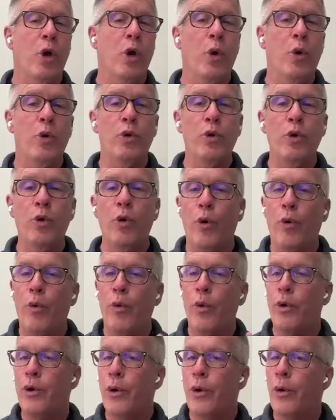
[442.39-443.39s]
So
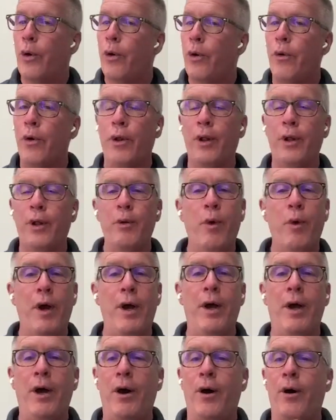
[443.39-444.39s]
you're doing
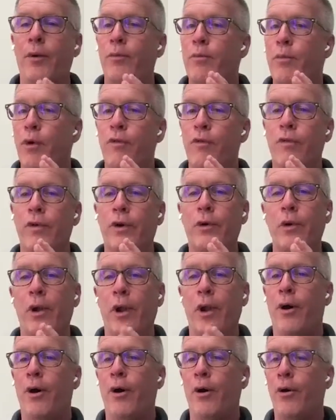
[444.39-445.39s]
really well,
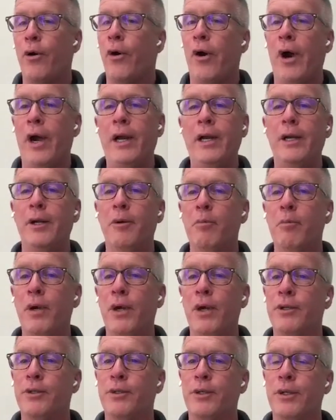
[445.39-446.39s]
moving along great
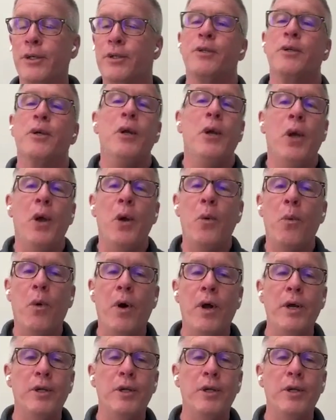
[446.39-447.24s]
in business.